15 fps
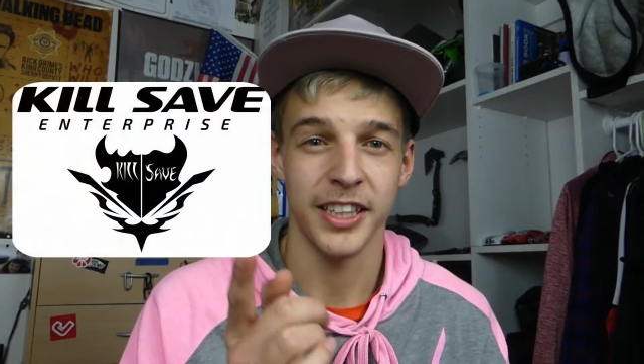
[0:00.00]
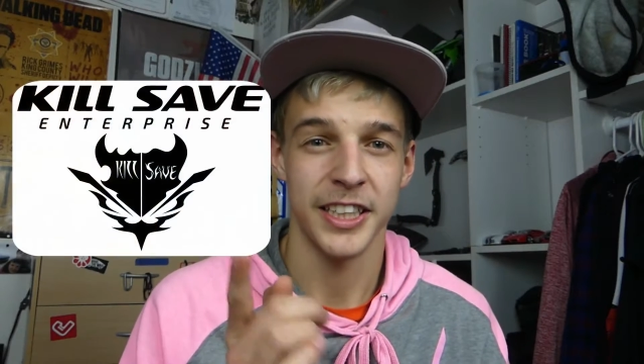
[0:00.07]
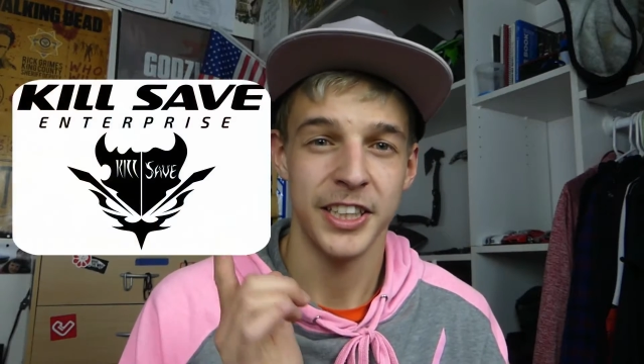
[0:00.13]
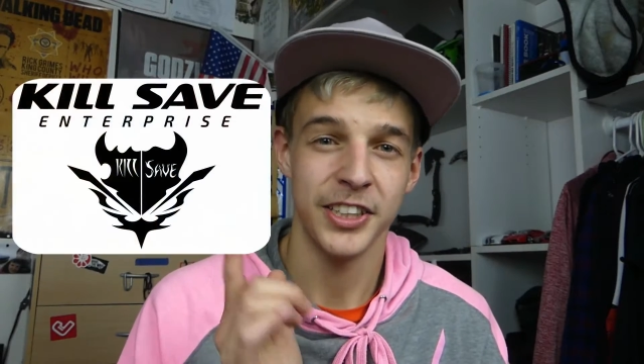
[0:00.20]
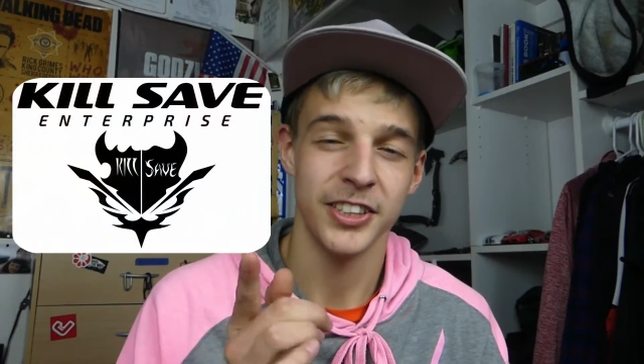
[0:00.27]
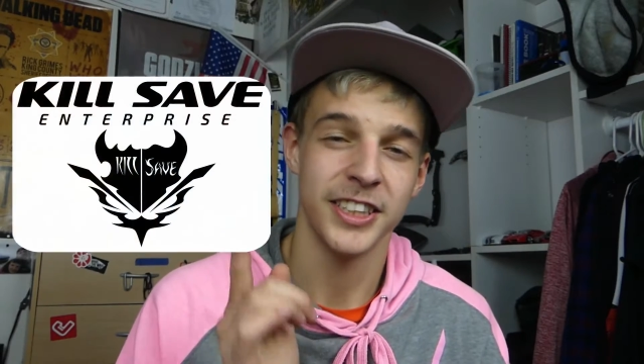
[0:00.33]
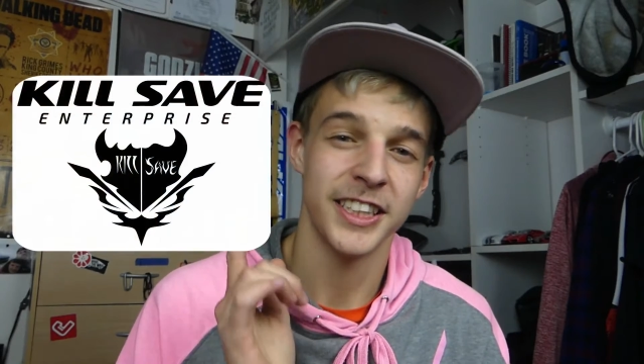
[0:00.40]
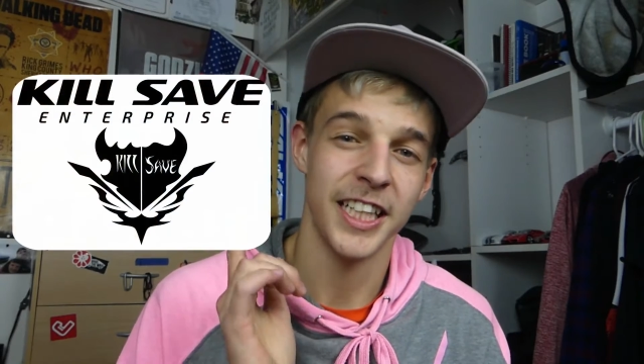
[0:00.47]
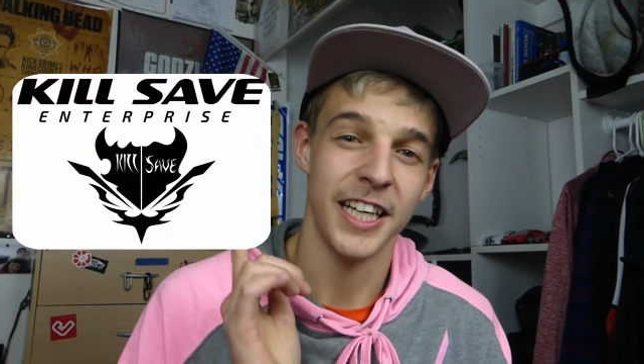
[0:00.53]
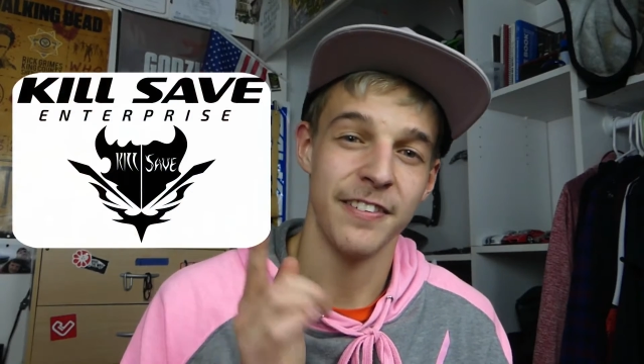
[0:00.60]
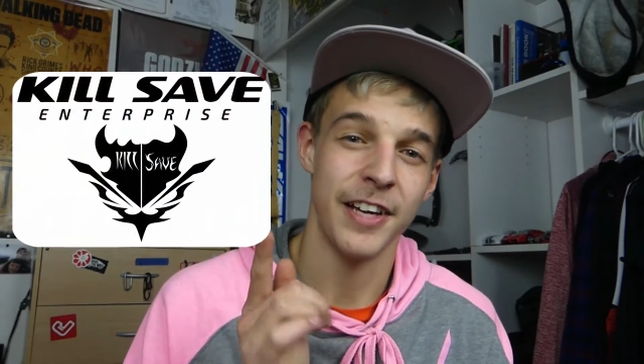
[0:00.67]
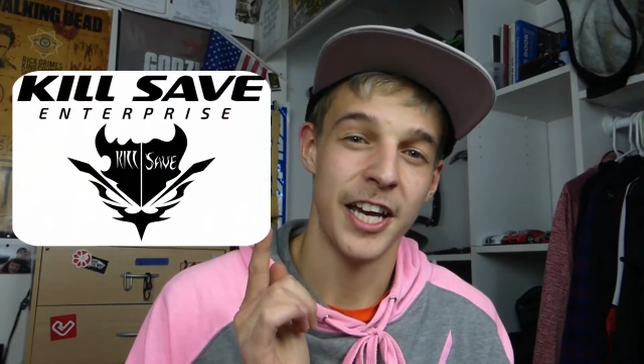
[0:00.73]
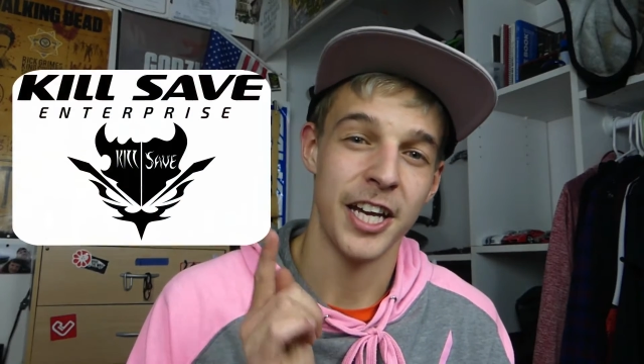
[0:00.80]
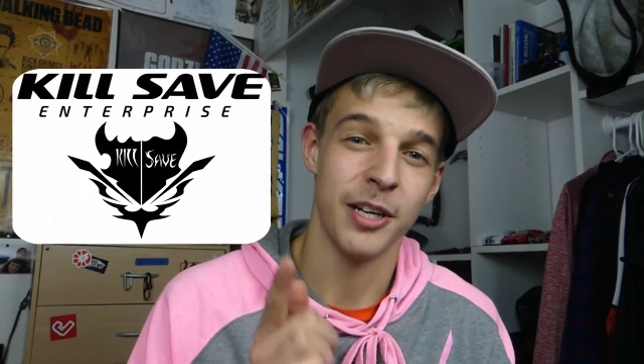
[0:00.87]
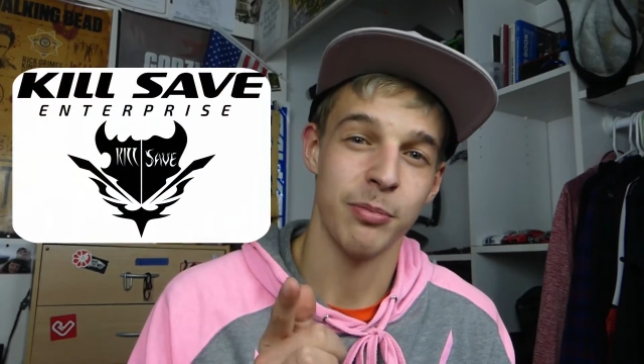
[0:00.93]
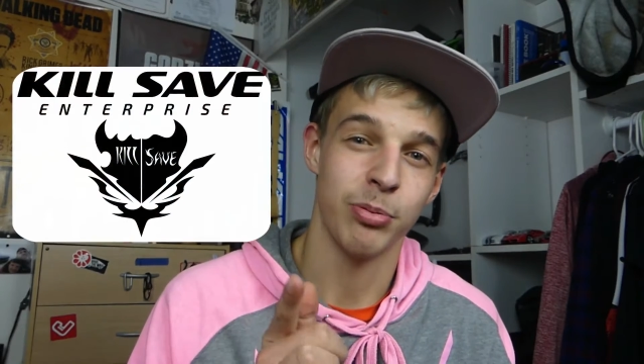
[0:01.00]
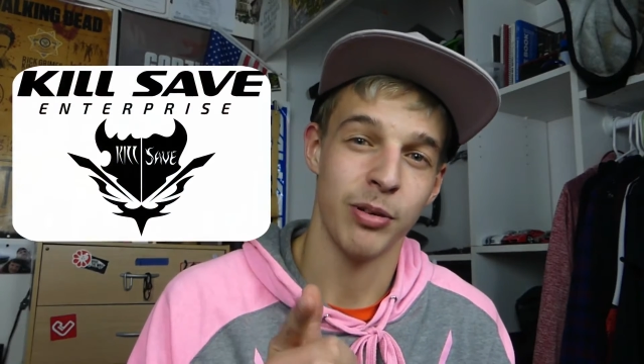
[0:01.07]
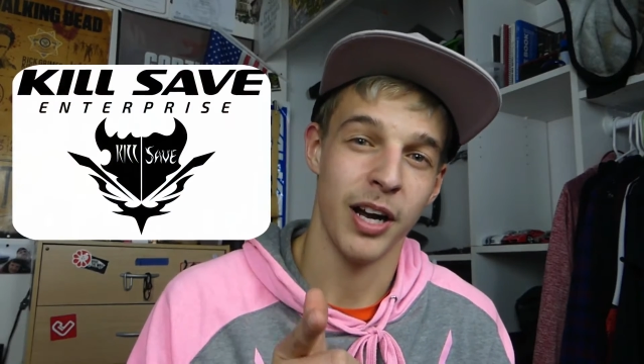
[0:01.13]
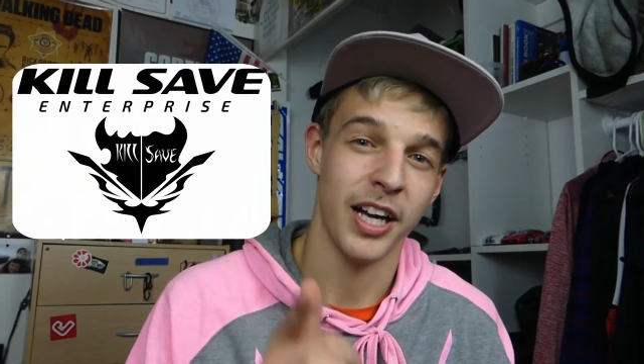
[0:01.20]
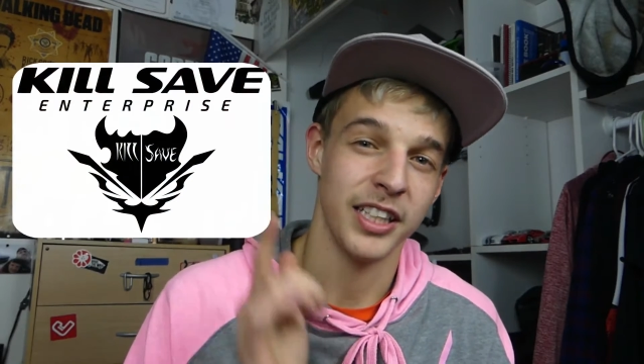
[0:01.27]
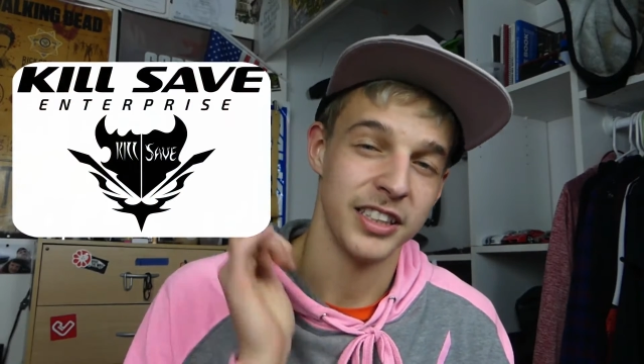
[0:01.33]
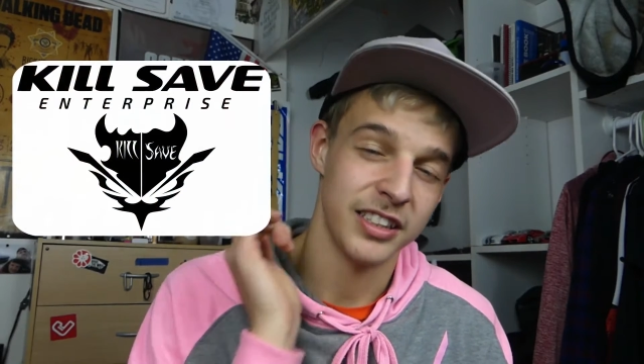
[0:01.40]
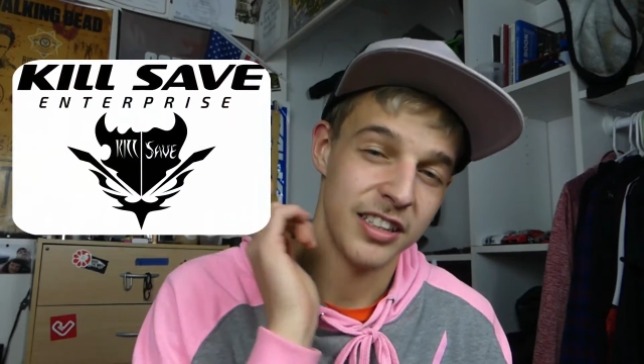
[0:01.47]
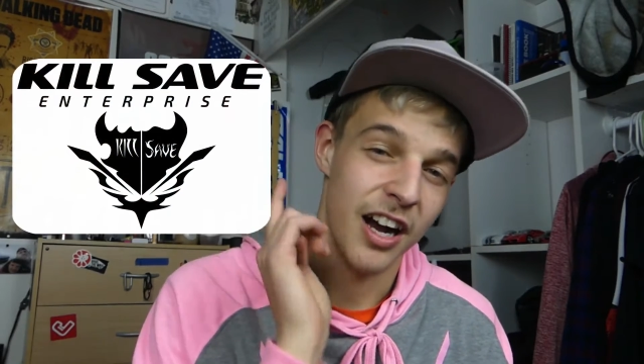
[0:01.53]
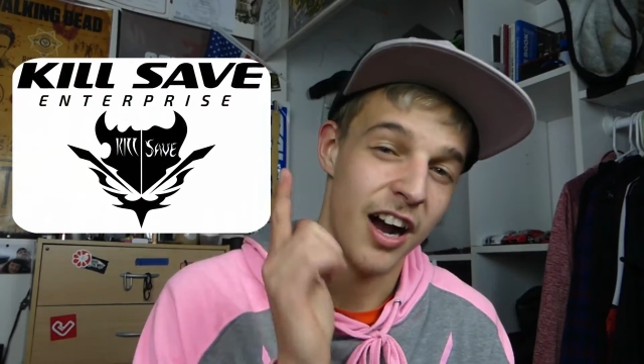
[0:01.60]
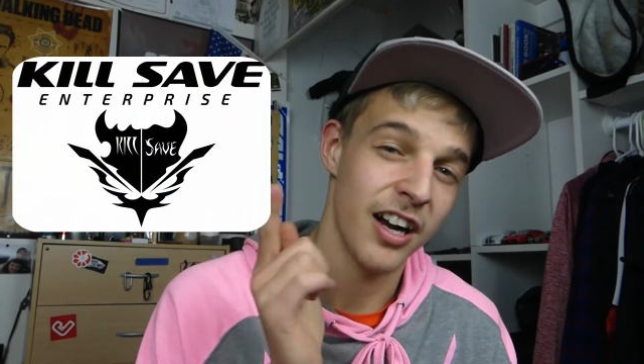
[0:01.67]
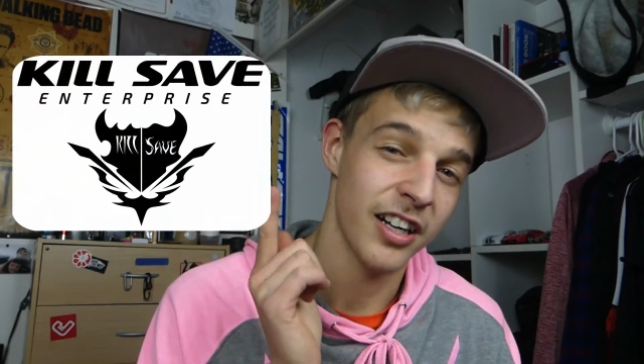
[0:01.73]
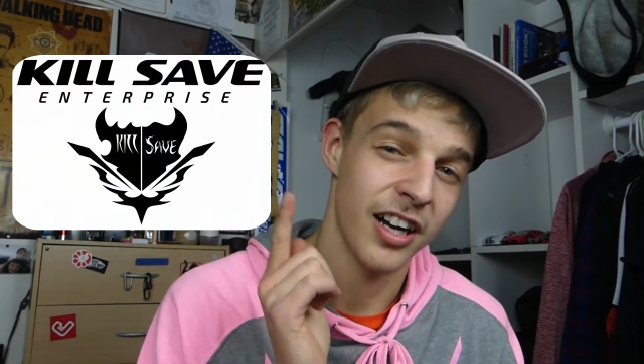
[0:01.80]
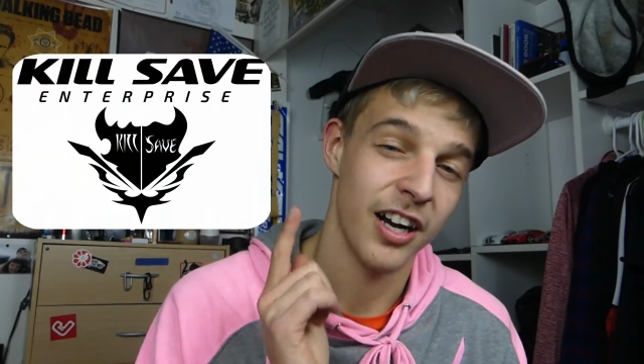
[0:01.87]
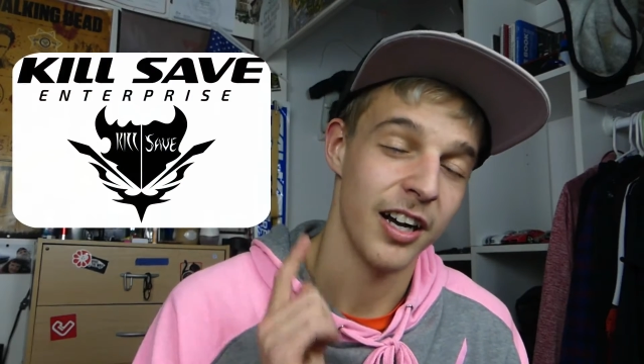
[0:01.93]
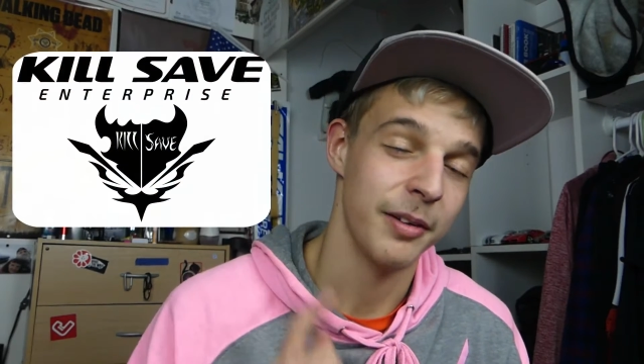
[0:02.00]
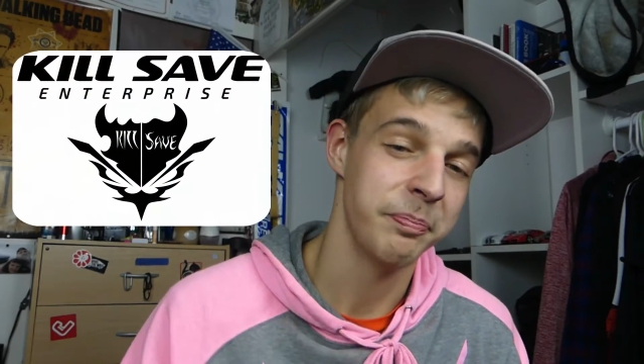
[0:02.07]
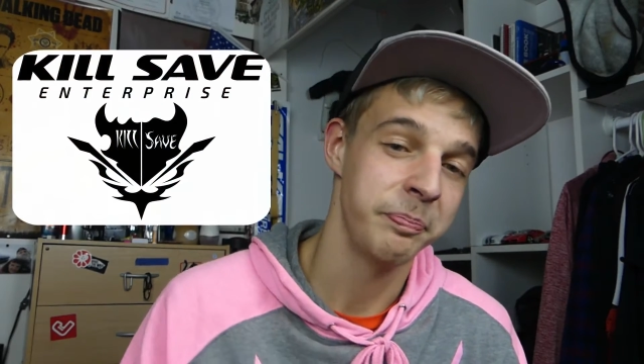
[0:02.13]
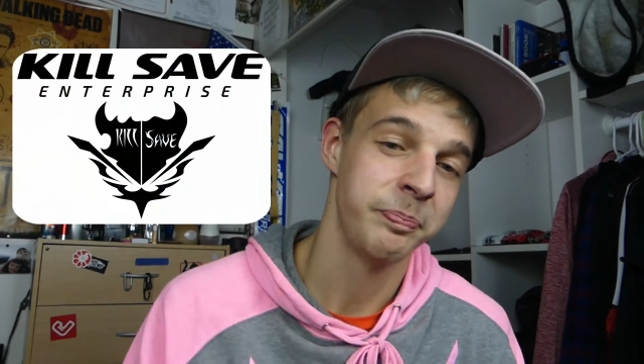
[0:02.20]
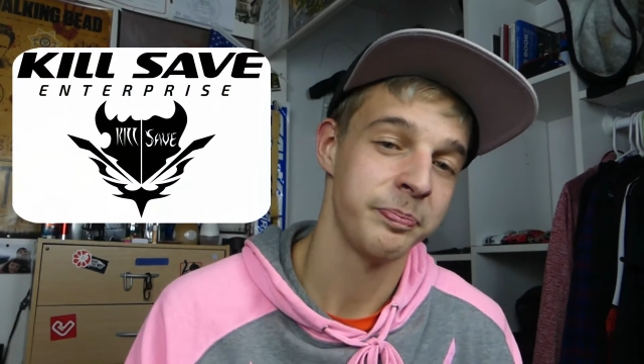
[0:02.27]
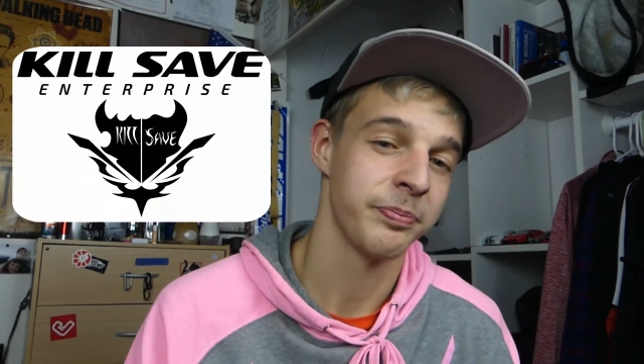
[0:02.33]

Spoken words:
killsaveenterprise.com,